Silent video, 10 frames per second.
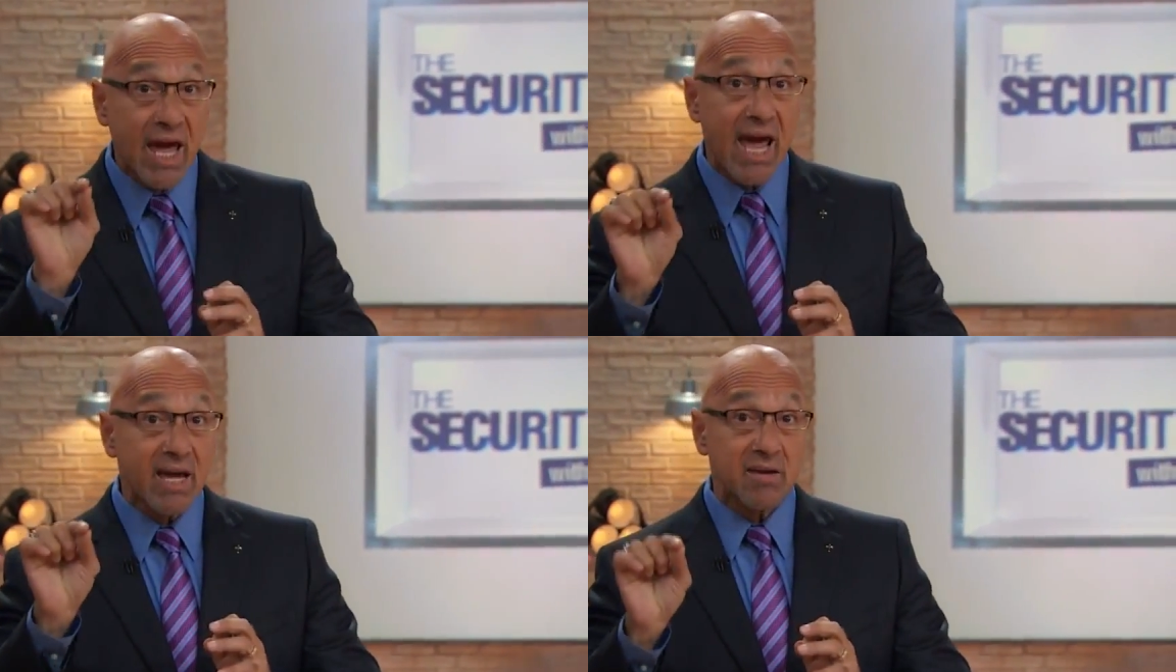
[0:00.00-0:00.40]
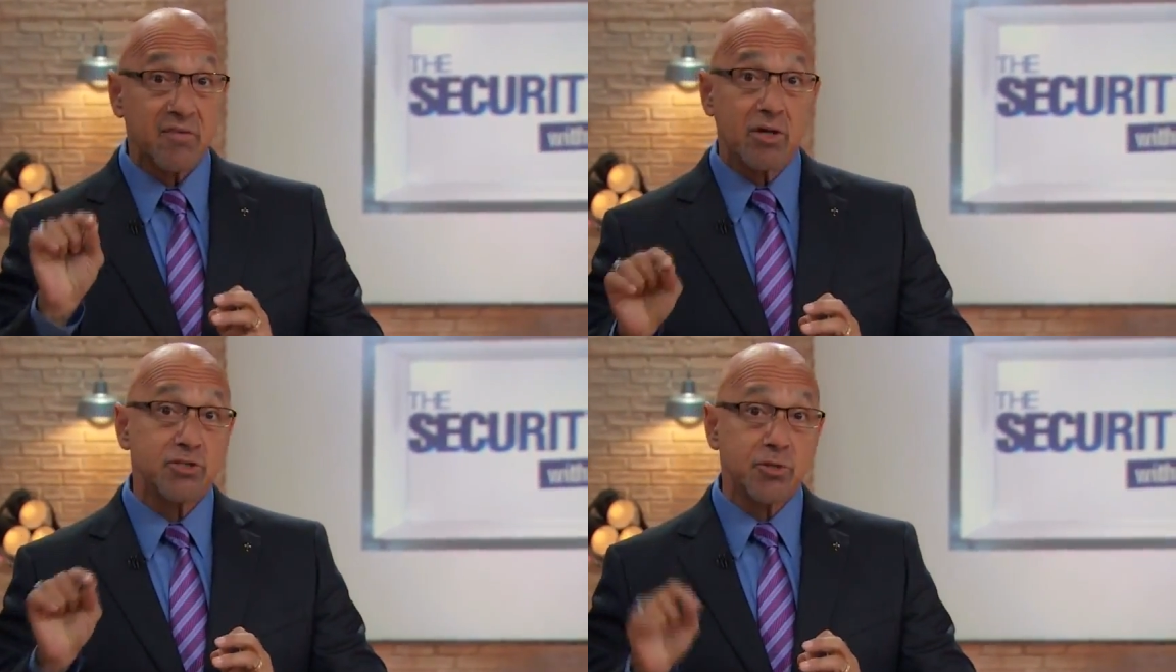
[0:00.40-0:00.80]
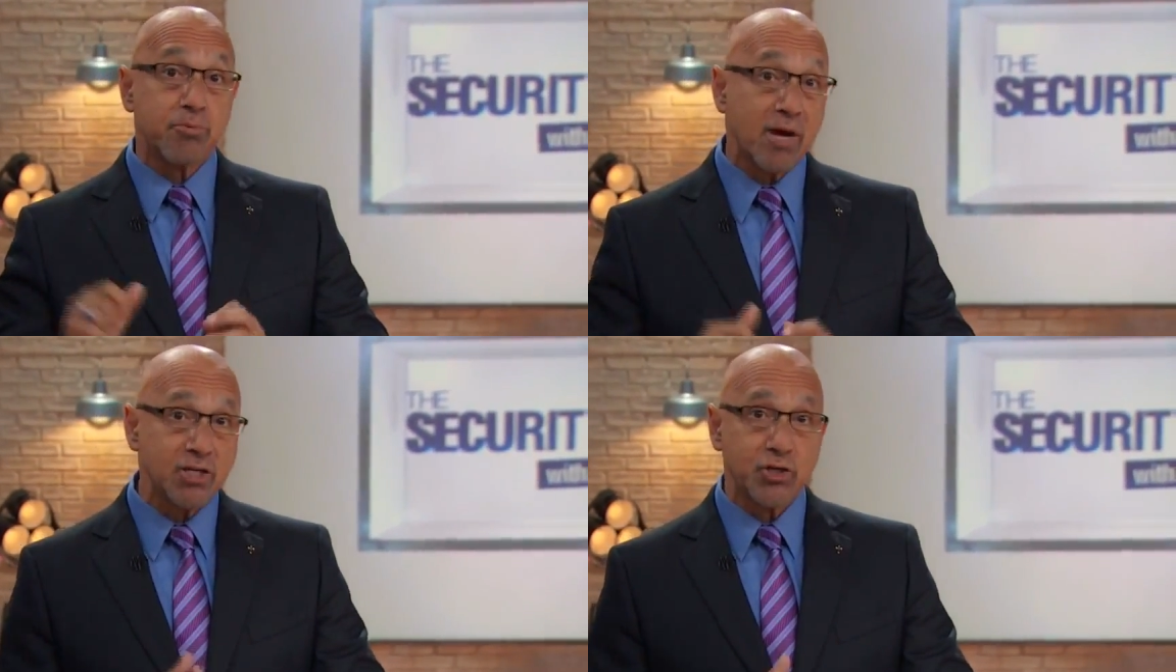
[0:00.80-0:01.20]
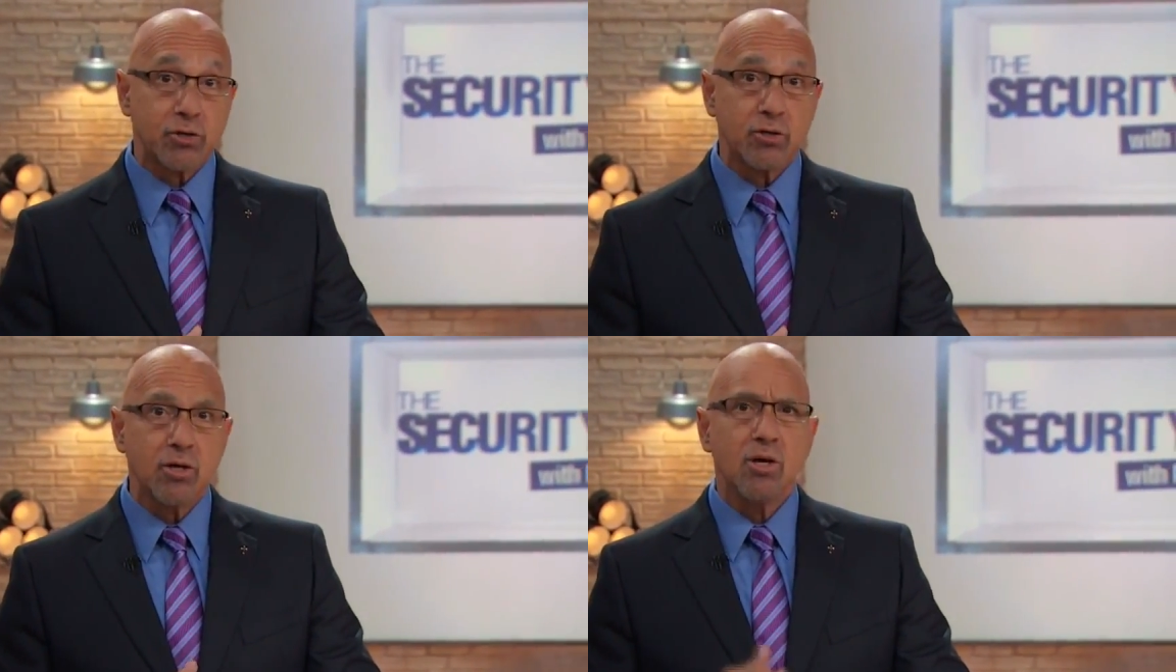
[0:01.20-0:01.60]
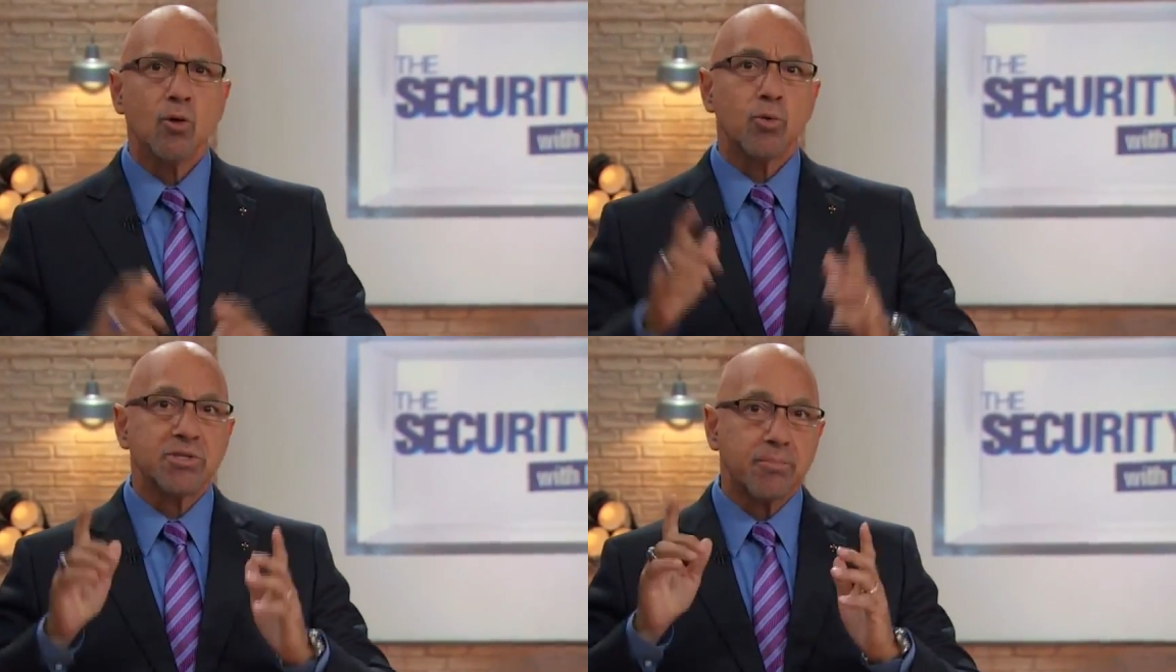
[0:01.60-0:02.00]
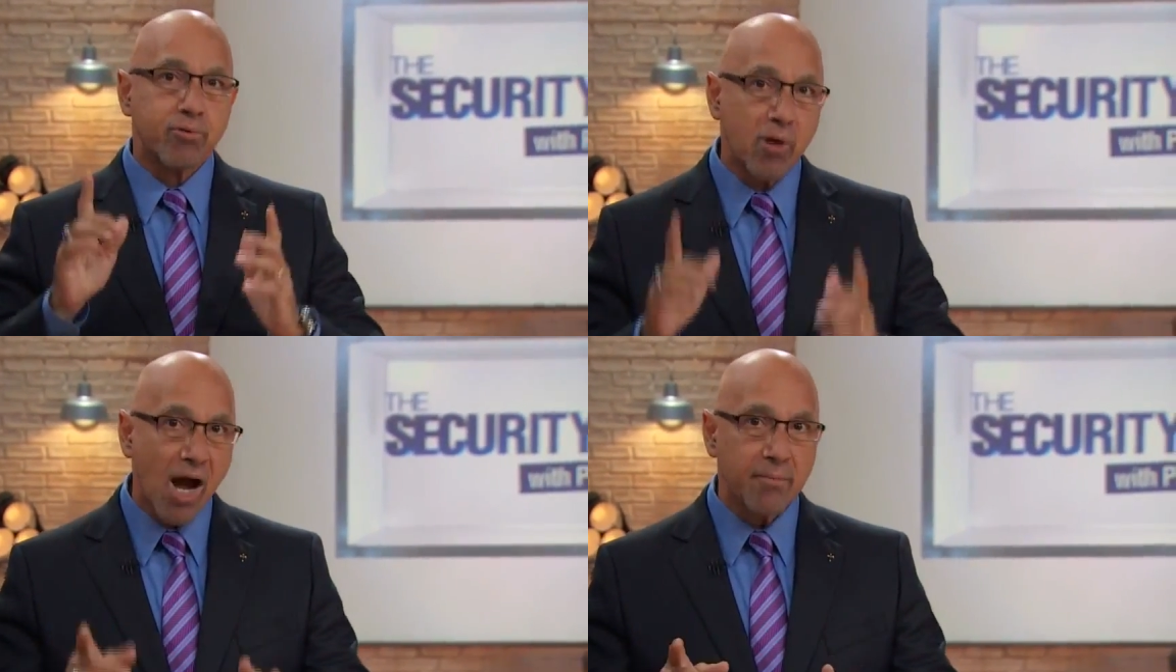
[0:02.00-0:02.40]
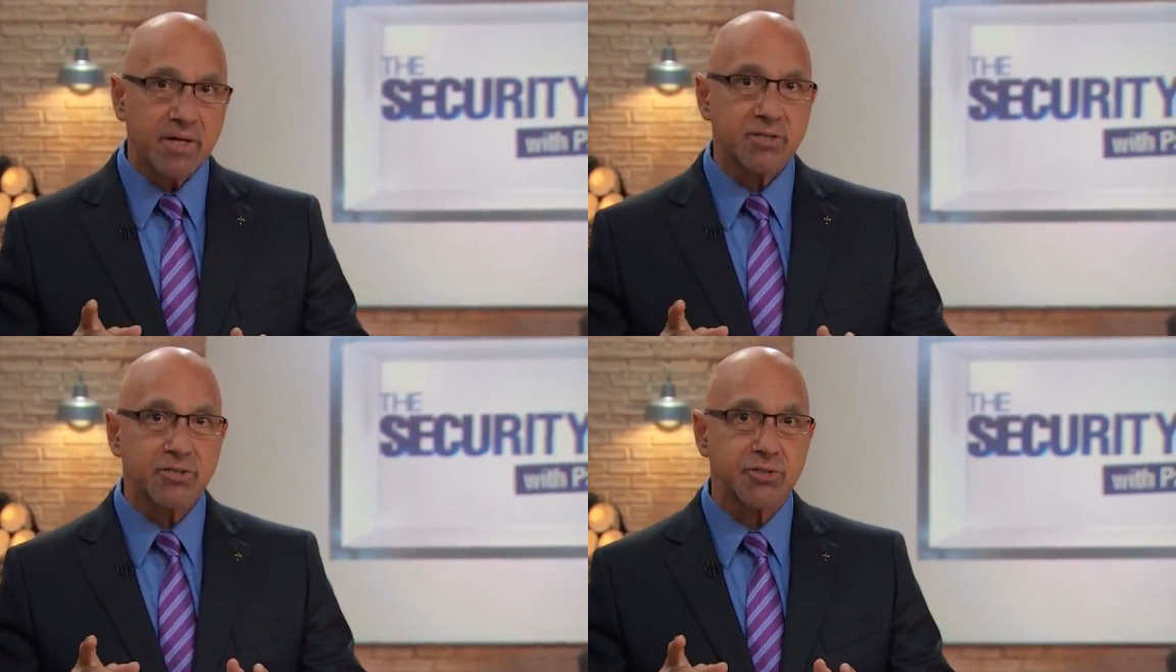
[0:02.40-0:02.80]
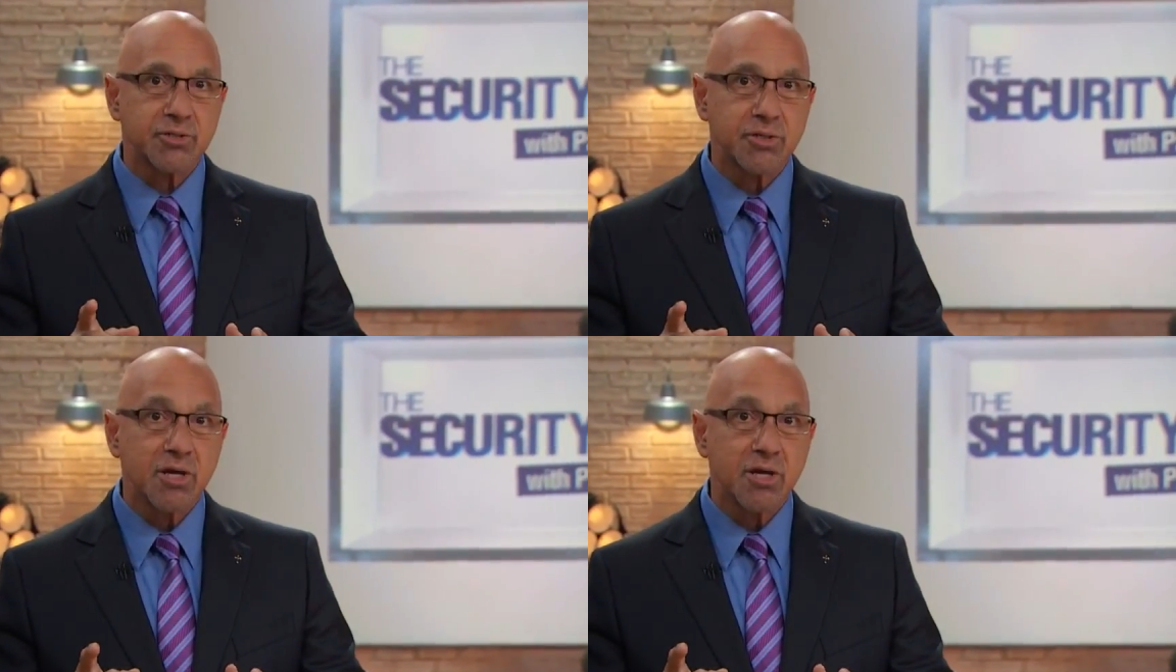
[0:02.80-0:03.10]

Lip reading: cave under the pressure with the promise